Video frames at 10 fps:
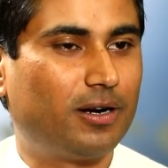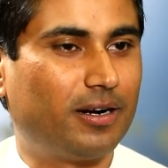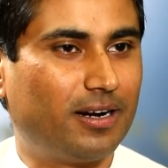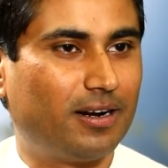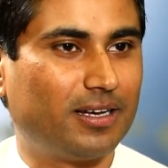on our
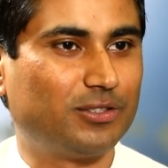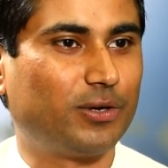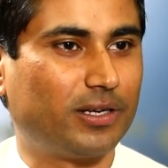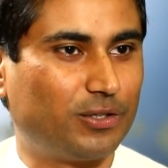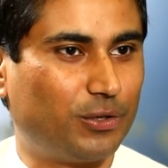
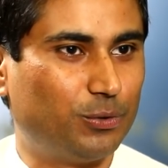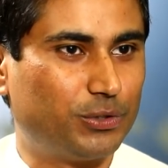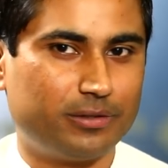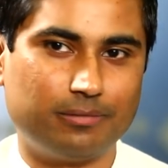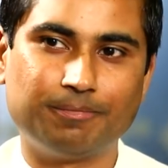deadlines or
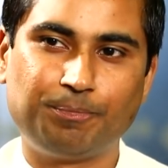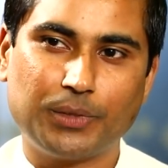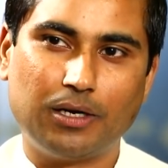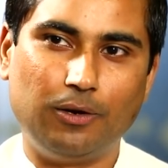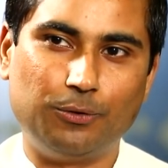execution.
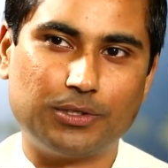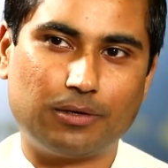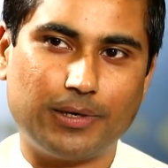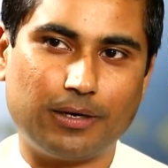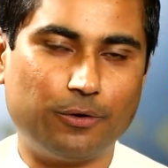Lows
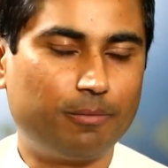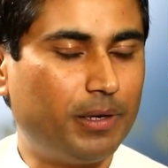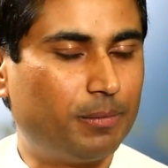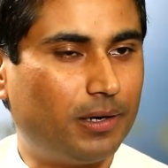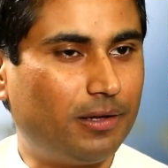are when good
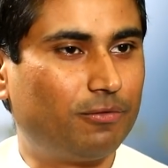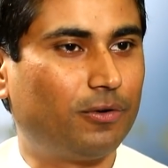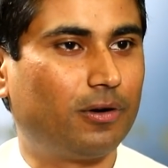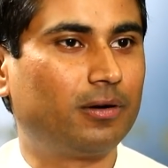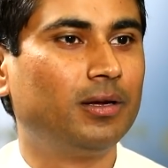people leave
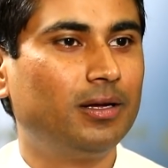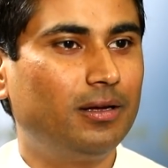for